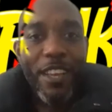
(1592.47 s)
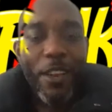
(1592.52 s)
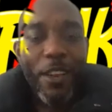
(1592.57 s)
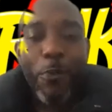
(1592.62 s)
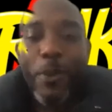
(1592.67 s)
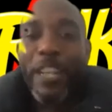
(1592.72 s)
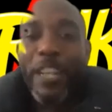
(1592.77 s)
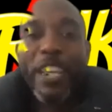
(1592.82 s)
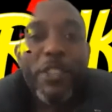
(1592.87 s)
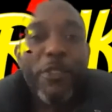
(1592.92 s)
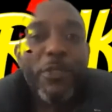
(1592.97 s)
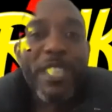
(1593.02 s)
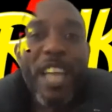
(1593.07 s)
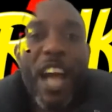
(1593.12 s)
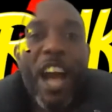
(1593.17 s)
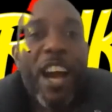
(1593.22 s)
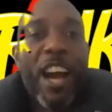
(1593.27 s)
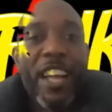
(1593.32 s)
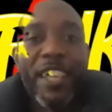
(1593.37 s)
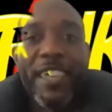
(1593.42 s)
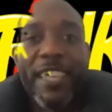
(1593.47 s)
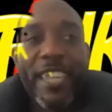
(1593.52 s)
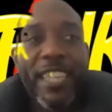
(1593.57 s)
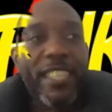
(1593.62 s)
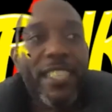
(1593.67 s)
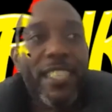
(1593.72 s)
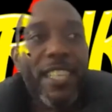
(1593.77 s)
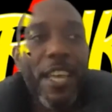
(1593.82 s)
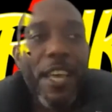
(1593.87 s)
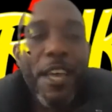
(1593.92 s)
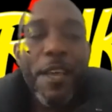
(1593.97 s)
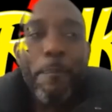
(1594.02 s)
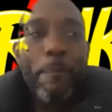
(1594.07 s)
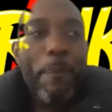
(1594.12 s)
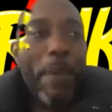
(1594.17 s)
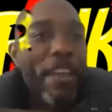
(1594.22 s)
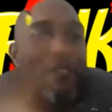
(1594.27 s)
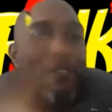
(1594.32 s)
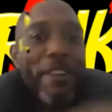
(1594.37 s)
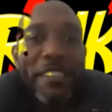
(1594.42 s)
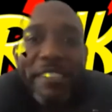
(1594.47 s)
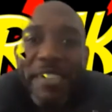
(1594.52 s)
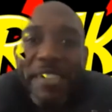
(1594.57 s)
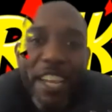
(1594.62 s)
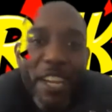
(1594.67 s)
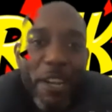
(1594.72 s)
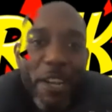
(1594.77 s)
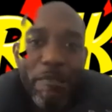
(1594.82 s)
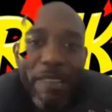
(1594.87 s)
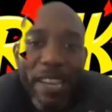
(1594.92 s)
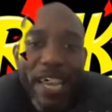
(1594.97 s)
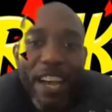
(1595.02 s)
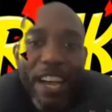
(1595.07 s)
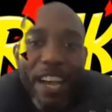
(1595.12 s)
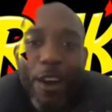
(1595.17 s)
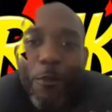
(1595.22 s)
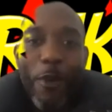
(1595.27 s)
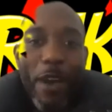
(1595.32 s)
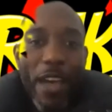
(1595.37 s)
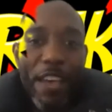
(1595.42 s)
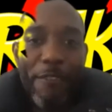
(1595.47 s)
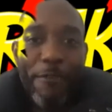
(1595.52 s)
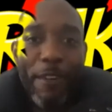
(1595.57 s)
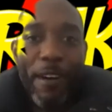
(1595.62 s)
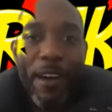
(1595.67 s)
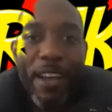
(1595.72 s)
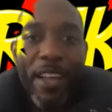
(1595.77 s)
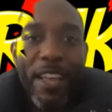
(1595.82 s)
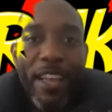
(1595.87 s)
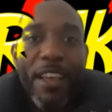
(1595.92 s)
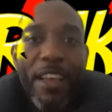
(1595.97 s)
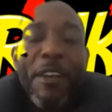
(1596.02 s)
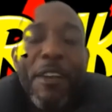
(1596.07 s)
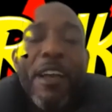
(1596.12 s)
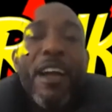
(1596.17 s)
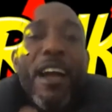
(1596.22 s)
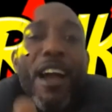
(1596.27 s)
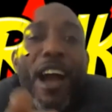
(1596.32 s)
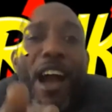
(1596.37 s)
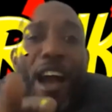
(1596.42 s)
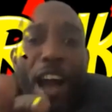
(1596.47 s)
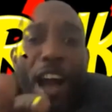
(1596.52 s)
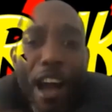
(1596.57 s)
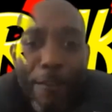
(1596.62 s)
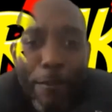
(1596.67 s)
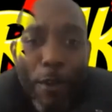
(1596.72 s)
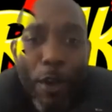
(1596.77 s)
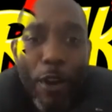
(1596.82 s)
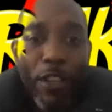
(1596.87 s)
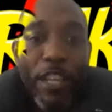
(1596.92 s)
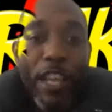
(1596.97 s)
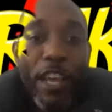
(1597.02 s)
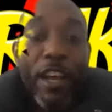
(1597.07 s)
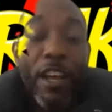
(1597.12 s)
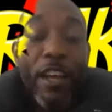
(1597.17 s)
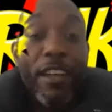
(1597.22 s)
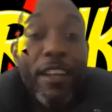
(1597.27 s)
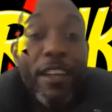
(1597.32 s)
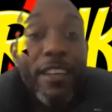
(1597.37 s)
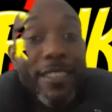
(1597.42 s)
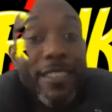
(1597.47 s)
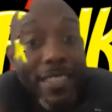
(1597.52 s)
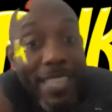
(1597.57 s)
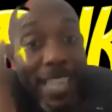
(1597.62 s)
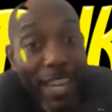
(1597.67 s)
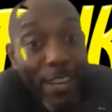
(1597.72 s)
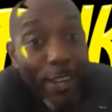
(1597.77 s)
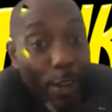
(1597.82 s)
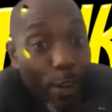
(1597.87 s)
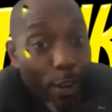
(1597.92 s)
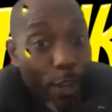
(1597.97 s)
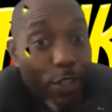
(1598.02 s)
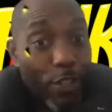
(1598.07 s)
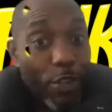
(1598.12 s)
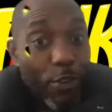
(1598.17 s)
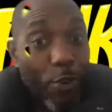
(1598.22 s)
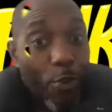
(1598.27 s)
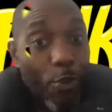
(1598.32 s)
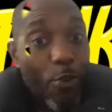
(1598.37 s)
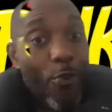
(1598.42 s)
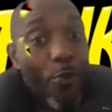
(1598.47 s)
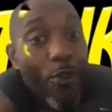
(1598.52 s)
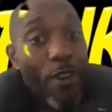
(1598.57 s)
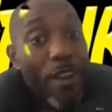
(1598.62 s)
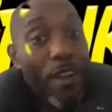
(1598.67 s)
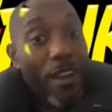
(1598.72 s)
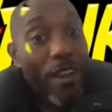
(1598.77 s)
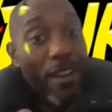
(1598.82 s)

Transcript: Whether you use an artist, painter, a decorator, whatever, I've got the technological